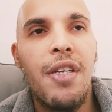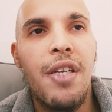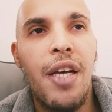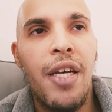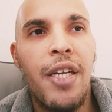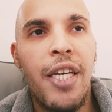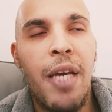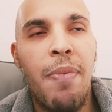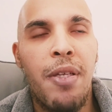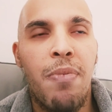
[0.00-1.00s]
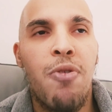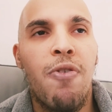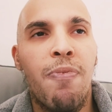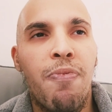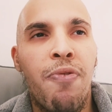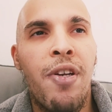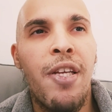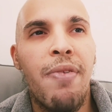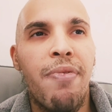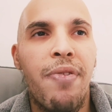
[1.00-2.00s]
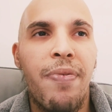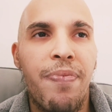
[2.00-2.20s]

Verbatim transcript: And that gave me some sort of relief.